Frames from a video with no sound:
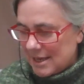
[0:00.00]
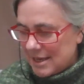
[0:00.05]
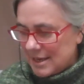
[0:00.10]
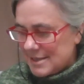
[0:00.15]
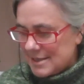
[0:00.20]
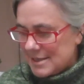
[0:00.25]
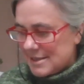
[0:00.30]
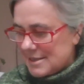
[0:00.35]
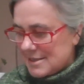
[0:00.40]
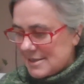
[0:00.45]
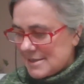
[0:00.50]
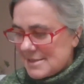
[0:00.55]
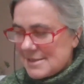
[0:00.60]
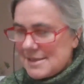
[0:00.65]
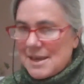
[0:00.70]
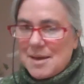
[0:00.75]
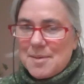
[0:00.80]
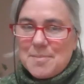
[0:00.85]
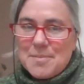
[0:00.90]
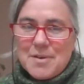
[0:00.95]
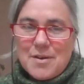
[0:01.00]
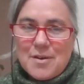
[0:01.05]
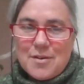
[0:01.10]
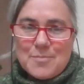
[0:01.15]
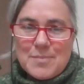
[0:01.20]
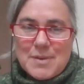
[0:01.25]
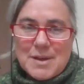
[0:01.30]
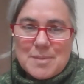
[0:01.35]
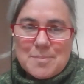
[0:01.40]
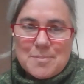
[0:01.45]
a
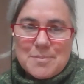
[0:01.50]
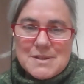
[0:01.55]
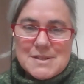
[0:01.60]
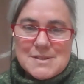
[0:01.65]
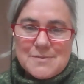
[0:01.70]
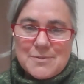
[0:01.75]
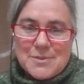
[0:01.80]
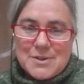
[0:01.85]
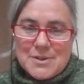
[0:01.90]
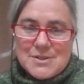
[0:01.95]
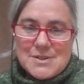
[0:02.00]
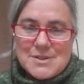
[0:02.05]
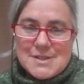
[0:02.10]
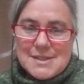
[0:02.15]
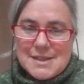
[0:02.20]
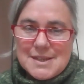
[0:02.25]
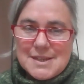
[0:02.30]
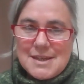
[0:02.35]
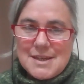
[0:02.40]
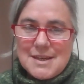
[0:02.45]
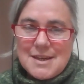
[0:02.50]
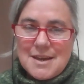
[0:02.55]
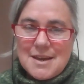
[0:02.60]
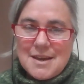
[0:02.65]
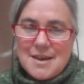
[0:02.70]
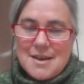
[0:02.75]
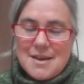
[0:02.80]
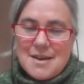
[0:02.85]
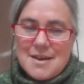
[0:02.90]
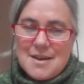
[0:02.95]
stem of blackberries for you to
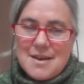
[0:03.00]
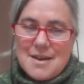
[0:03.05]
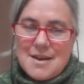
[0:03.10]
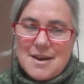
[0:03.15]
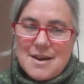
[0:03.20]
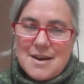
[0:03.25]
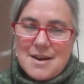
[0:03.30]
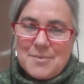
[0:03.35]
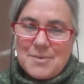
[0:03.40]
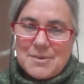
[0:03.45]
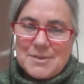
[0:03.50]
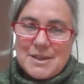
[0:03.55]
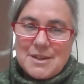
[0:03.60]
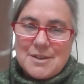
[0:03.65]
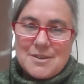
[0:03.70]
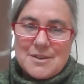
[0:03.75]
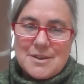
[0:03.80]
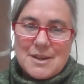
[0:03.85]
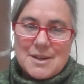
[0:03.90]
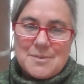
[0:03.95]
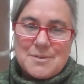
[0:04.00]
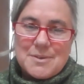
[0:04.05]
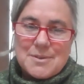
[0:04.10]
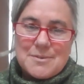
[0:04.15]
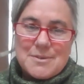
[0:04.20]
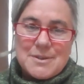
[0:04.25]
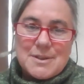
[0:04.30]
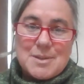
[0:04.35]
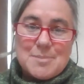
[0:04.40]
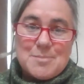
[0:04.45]
see what they look
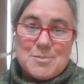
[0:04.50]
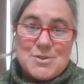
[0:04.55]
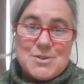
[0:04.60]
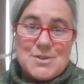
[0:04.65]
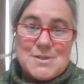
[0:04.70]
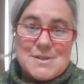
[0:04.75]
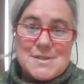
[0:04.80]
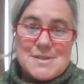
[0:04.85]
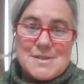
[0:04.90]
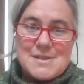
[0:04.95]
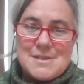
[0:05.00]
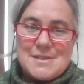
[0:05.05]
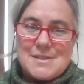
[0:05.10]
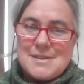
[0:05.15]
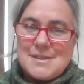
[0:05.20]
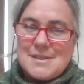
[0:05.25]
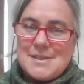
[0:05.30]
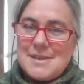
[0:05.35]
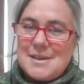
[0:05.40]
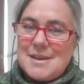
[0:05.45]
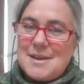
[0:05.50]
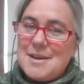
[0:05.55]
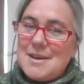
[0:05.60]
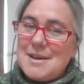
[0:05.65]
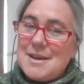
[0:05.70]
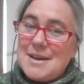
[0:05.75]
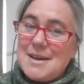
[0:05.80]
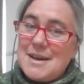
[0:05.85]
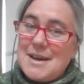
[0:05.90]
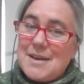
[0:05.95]
like when they're growing on the bushes.
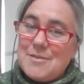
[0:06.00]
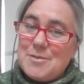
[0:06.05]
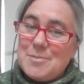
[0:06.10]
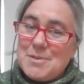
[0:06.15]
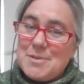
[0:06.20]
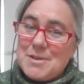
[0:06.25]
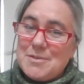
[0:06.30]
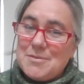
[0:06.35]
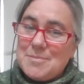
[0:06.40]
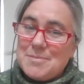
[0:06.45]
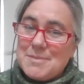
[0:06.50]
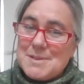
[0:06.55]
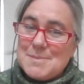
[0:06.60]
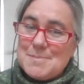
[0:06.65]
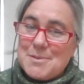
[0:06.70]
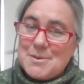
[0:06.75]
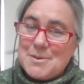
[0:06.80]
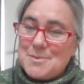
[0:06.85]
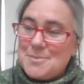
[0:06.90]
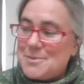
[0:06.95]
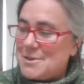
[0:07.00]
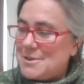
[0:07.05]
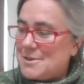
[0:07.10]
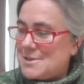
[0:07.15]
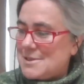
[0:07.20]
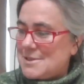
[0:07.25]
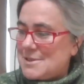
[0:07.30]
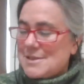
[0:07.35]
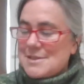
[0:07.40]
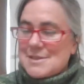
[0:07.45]
Everybody from this part of the
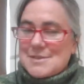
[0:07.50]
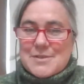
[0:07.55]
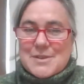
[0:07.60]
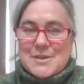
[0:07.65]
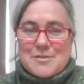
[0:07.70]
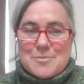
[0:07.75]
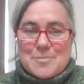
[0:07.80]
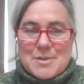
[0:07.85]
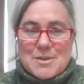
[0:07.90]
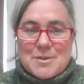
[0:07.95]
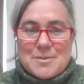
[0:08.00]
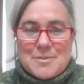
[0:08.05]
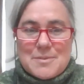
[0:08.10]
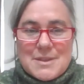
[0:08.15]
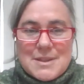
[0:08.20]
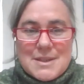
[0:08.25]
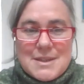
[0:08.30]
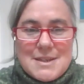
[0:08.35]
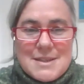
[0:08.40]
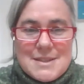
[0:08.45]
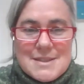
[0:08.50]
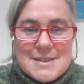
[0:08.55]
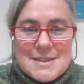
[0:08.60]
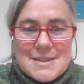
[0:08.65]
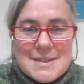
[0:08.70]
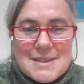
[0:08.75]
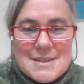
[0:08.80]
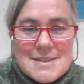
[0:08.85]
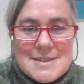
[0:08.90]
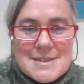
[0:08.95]
world is very familiar with
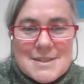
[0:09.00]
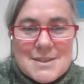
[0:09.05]
these.